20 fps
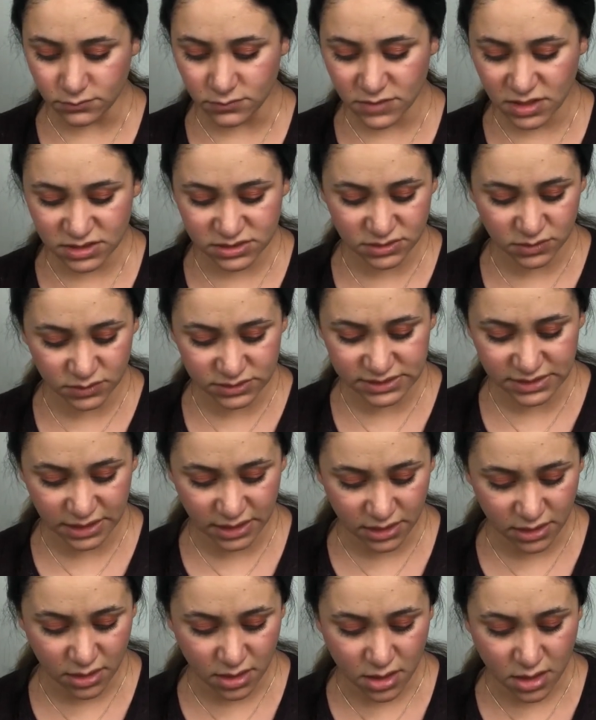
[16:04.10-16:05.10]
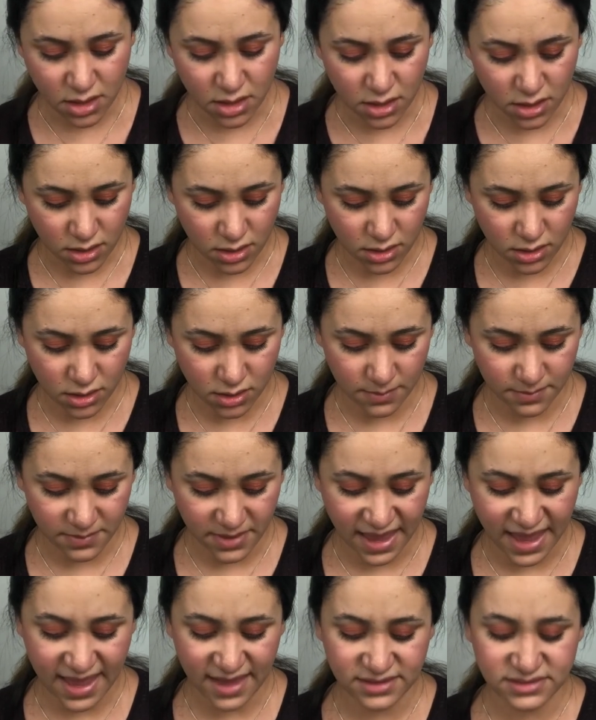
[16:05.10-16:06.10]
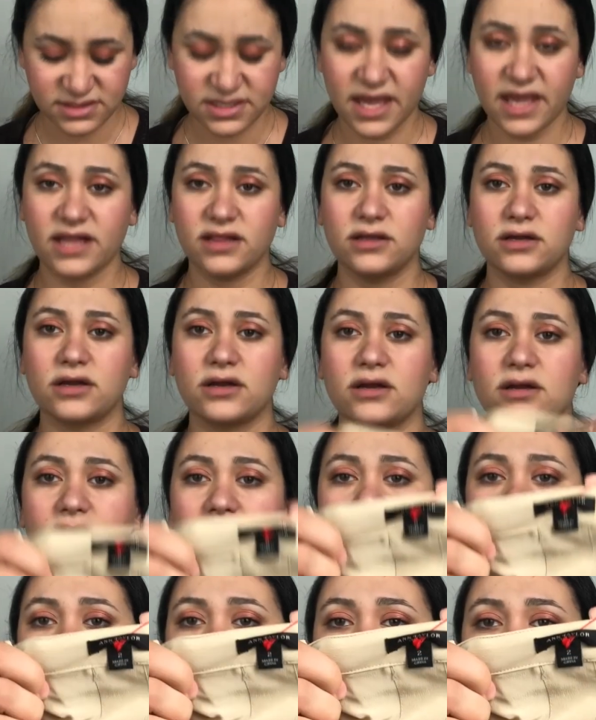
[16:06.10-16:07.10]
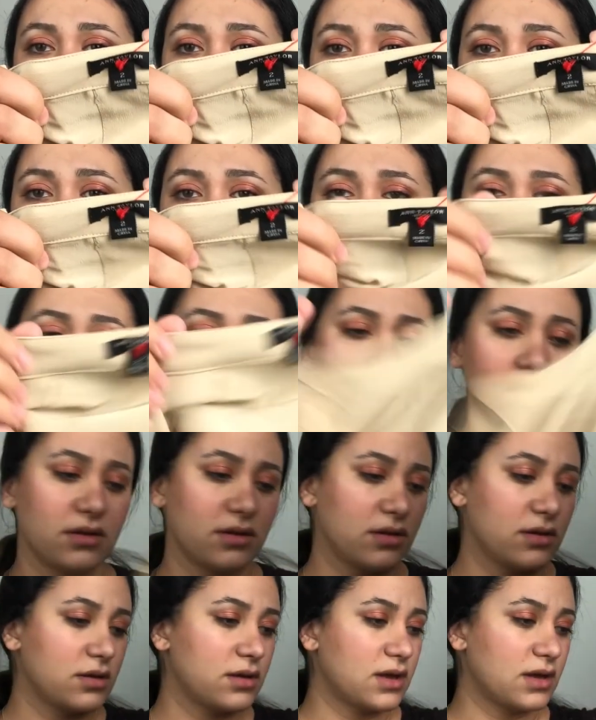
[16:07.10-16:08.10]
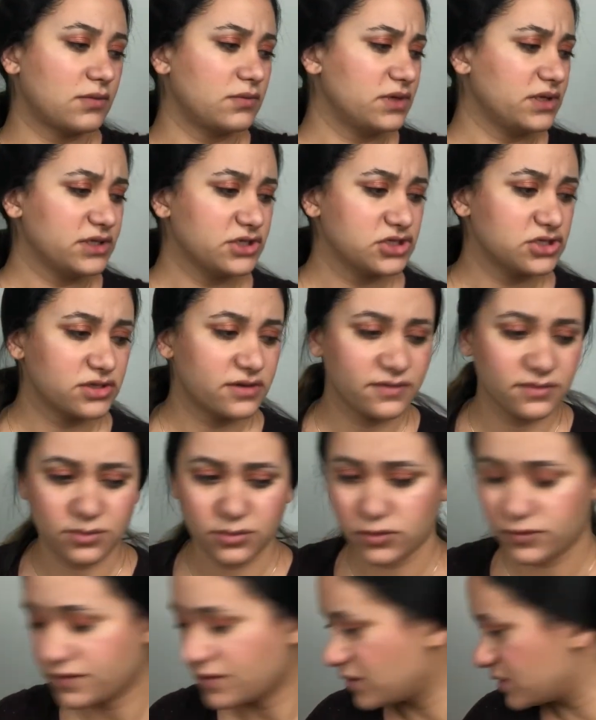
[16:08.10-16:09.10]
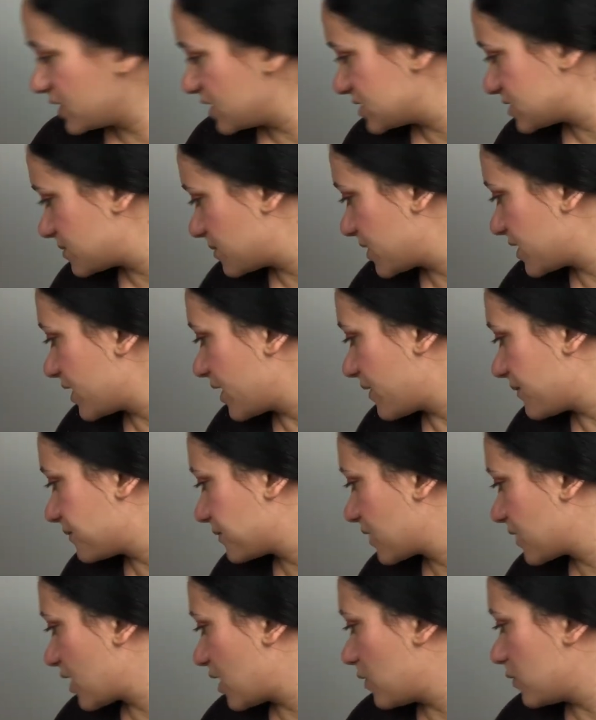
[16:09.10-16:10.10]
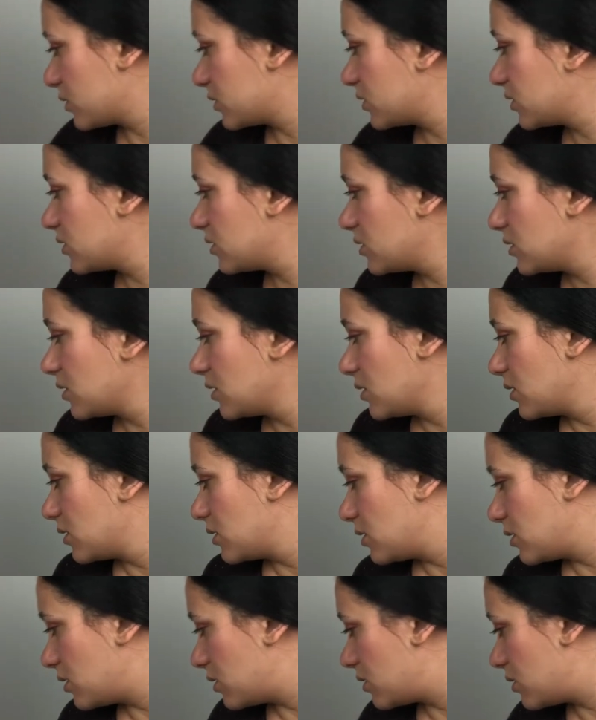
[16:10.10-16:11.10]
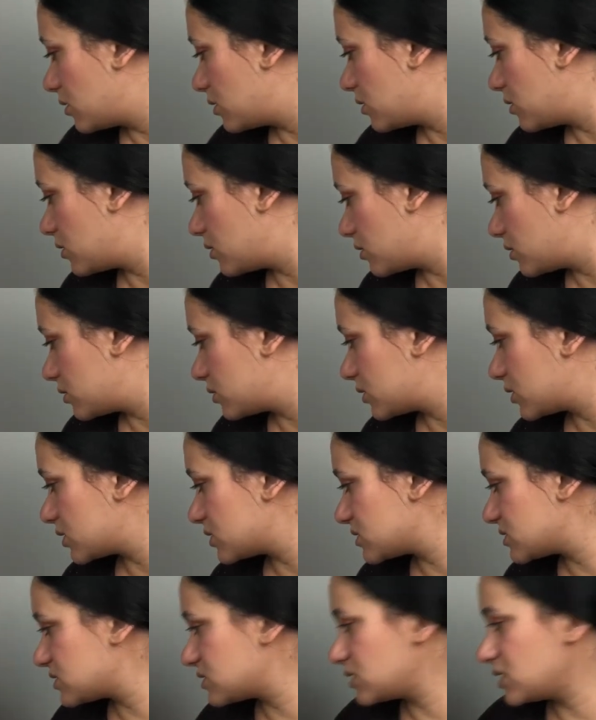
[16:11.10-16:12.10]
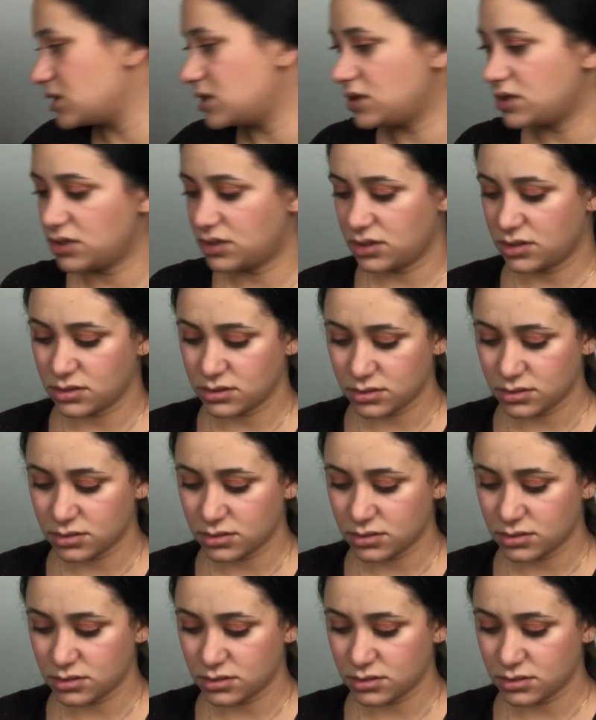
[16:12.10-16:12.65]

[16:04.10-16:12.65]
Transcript: So we'll see. And Taylor, I really should have removed all these, but yeah. Oh, let's see.